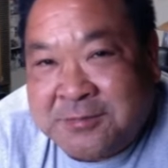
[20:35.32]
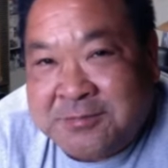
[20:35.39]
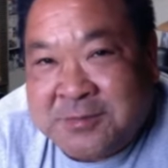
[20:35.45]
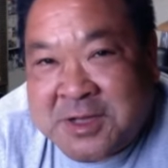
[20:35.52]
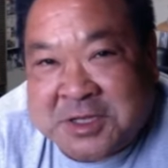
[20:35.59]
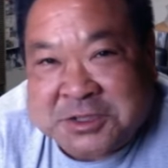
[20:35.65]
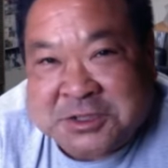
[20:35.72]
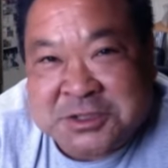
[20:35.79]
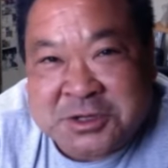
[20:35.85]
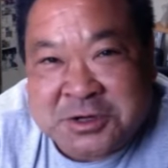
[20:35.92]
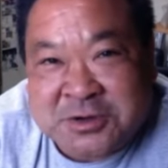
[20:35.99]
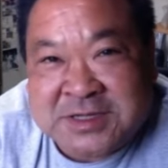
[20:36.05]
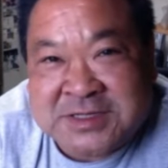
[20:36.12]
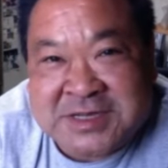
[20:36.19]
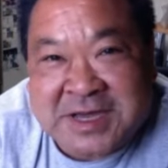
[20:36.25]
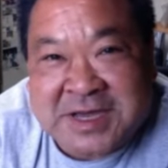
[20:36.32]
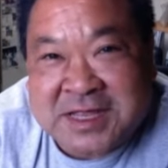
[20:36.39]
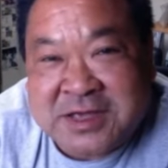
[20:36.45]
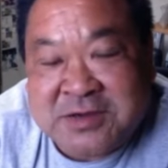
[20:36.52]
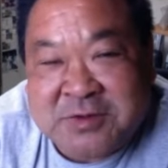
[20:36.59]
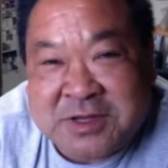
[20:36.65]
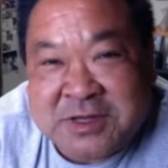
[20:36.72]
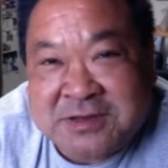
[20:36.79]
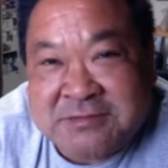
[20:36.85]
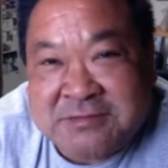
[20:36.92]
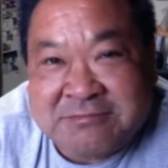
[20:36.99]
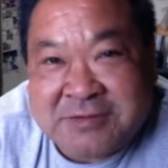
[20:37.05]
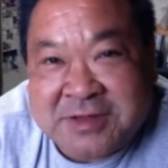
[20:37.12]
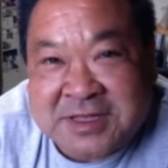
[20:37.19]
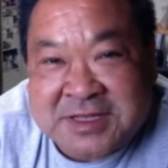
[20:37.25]
Not sure exactly what
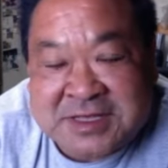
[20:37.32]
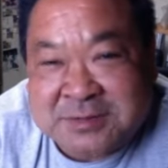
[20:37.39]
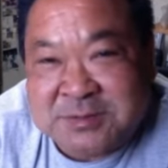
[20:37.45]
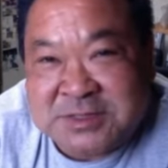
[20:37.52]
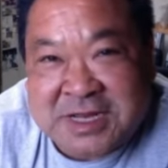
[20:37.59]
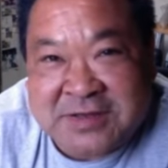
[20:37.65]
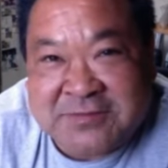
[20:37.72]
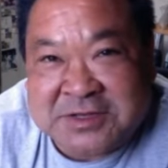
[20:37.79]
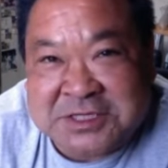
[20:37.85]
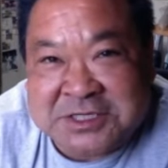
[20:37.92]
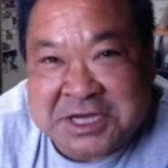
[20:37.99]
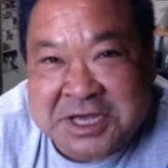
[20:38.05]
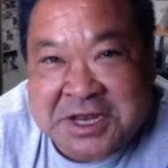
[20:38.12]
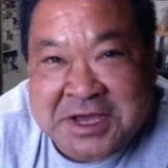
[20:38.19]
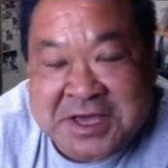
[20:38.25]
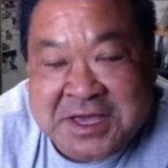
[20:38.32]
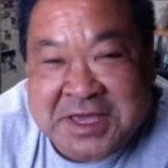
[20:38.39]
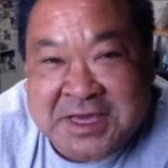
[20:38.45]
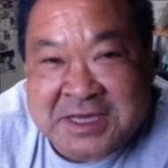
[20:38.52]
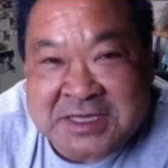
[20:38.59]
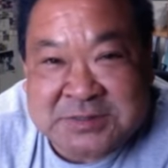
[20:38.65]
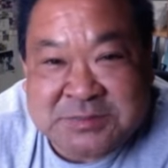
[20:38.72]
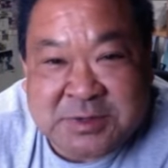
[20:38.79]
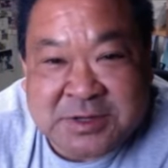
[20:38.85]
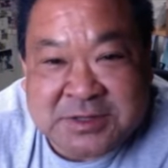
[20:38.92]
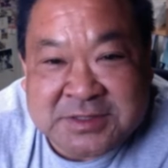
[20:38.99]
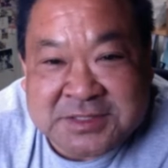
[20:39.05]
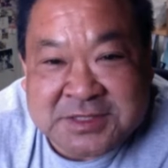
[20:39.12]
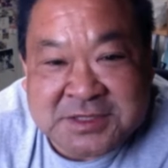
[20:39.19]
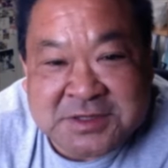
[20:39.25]
comes out of a Jetta, I guess, but
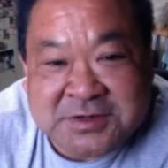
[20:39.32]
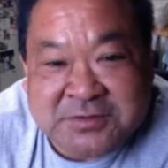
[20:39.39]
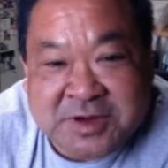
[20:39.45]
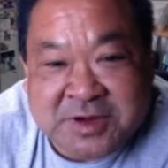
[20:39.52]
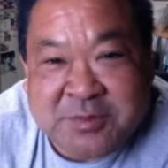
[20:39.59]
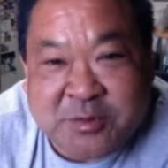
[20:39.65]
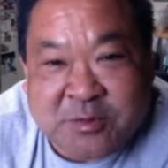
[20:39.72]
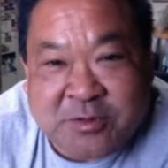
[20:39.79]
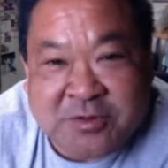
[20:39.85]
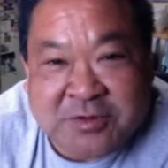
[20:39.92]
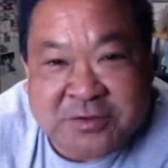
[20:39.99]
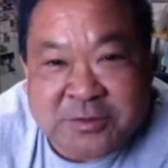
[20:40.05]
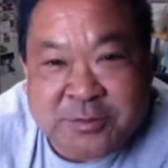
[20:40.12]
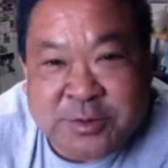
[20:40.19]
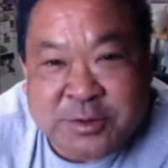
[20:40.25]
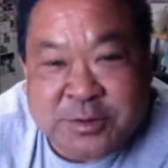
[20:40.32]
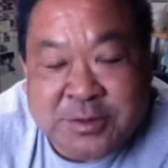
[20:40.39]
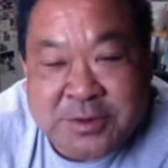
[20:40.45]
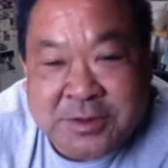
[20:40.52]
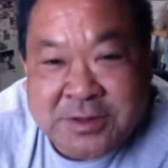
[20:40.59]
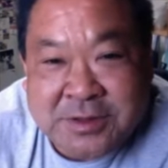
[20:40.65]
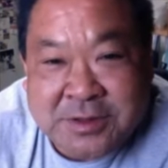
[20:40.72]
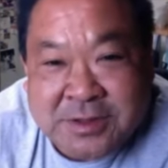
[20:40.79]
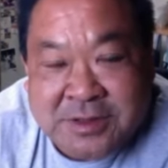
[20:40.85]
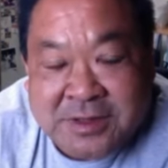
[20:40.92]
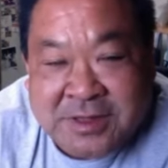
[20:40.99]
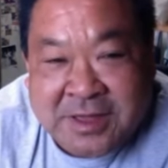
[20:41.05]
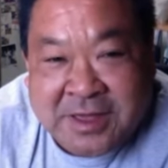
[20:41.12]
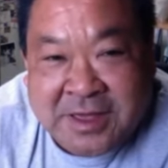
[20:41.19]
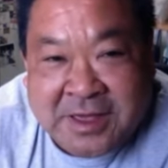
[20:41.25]
it's a direct port turbo.
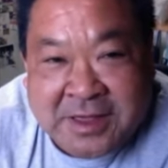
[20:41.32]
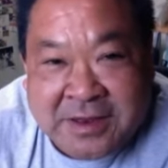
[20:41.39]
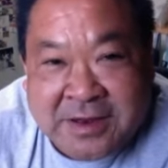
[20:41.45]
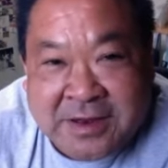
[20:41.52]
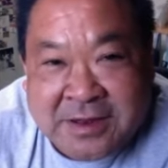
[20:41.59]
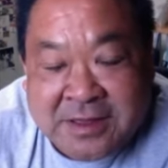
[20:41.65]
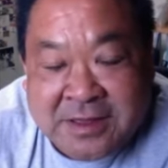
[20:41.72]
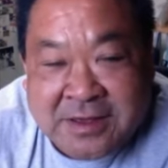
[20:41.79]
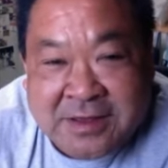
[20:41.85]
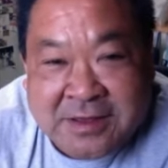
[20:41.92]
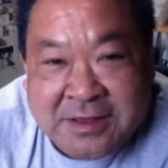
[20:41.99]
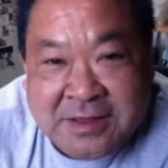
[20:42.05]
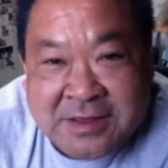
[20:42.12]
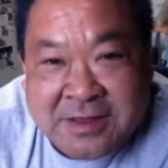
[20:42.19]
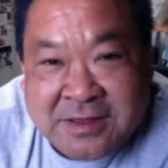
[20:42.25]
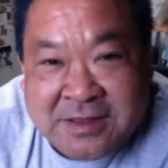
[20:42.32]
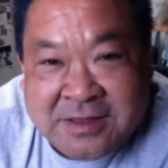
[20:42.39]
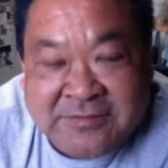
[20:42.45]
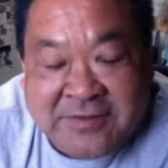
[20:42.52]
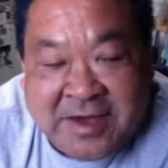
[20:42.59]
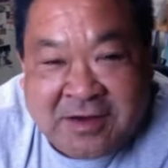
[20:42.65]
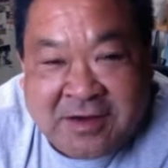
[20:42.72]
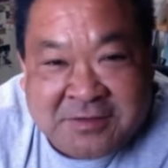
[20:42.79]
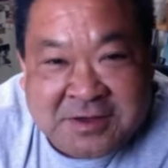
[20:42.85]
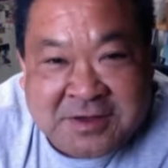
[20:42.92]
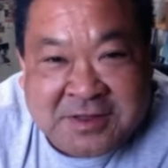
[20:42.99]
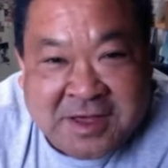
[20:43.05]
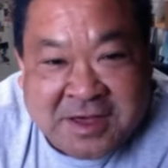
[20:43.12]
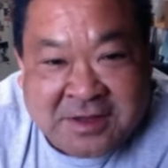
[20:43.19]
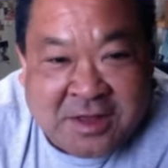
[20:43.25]
And the valve looked
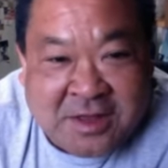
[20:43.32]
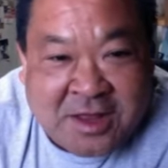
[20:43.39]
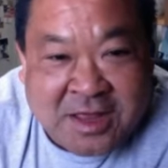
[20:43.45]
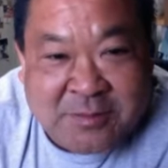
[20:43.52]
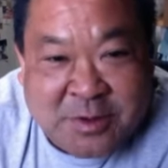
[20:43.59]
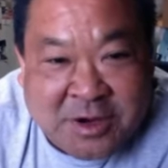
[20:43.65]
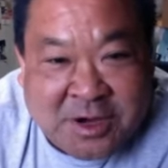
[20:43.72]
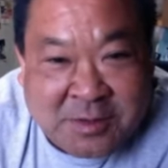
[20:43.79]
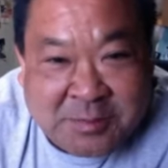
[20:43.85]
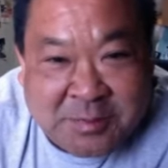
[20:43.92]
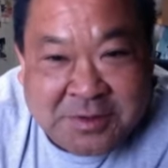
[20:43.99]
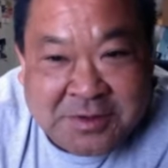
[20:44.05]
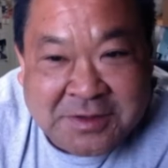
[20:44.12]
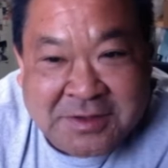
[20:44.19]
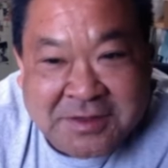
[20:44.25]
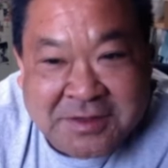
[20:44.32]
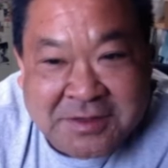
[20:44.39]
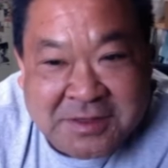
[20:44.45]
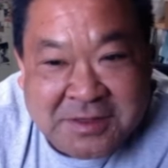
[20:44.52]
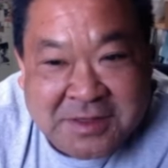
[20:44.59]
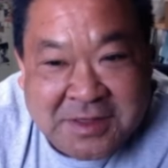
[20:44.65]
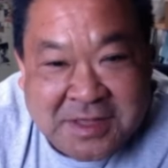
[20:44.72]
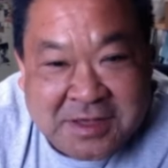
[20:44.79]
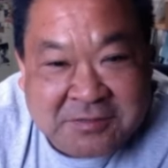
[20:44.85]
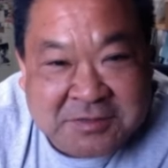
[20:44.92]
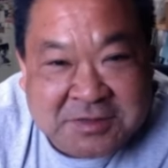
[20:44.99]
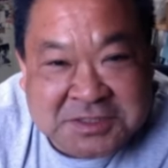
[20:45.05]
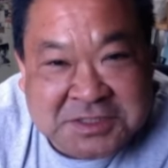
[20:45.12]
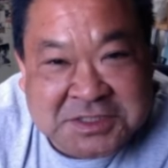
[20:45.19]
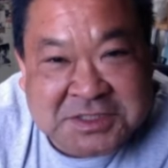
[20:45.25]
like a lollipop. It
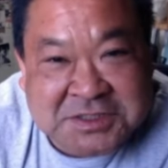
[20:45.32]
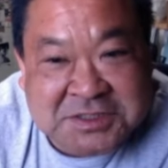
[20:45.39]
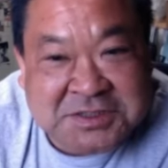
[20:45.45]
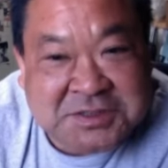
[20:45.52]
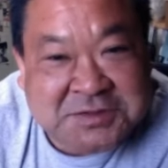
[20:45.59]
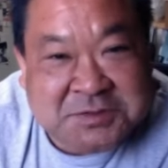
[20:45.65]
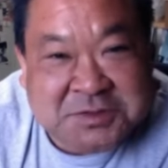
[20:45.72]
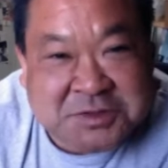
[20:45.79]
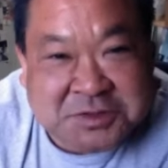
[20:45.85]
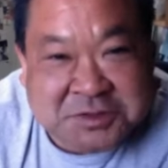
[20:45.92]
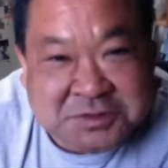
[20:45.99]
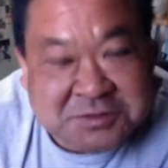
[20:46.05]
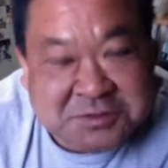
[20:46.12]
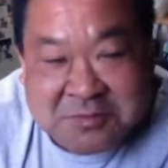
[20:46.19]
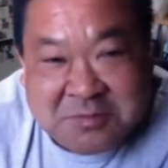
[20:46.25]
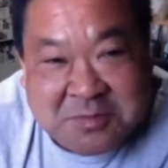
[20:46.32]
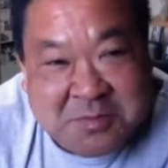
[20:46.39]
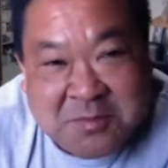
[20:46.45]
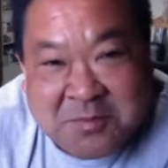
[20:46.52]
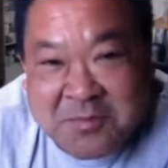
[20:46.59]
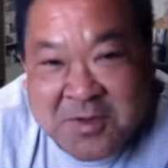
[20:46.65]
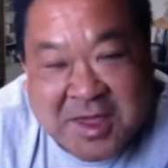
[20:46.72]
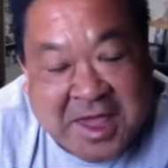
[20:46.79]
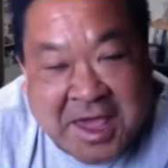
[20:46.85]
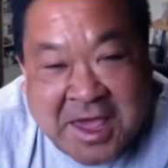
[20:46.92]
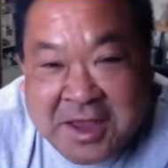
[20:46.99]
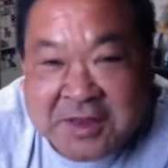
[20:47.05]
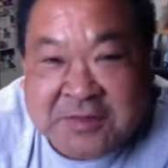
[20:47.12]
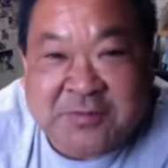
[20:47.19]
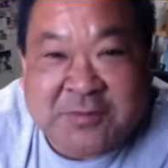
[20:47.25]
was just
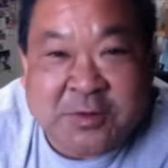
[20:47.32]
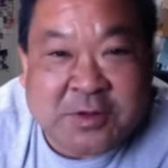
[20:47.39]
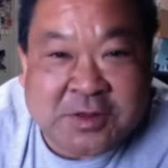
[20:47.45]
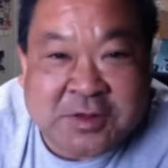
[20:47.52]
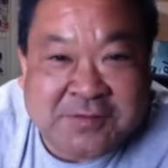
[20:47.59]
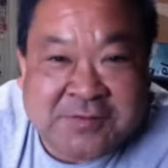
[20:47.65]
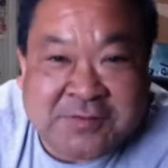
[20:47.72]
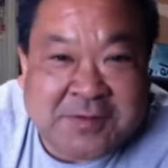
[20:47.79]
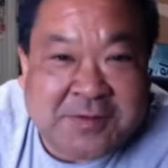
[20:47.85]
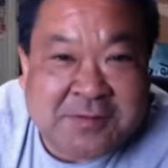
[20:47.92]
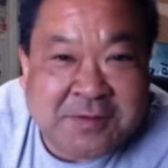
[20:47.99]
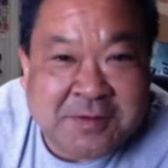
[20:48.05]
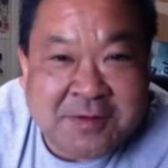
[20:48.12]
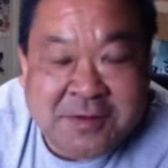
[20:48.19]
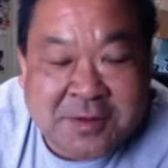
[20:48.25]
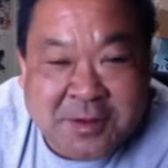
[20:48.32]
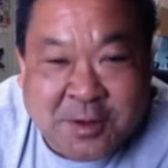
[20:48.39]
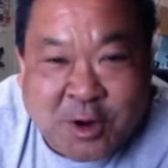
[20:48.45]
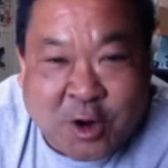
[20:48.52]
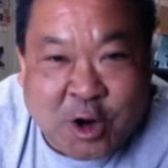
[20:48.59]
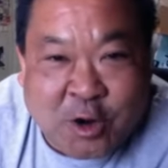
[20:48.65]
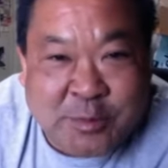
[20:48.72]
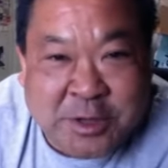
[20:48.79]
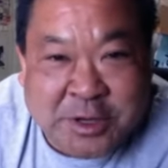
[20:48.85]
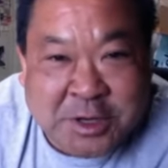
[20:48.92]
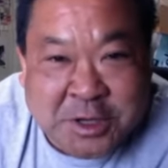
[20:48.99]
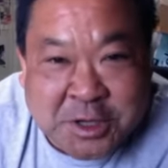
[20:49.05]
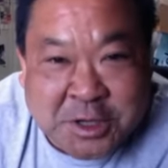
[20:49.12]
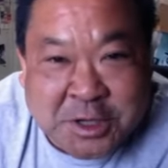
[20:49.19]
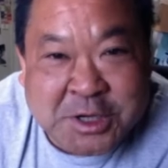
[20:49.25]
caked full of carbon
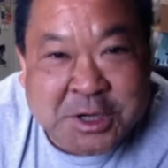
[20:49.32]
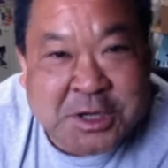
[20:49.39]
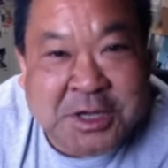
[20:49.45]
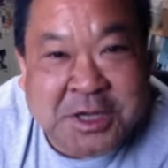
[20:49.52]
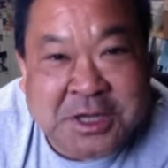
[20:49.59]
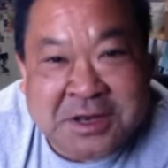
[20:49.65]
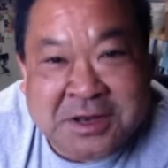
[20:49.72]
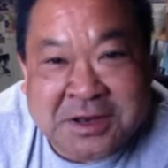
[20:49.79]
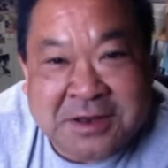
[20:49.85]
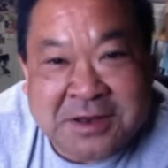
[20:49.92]
and gook, and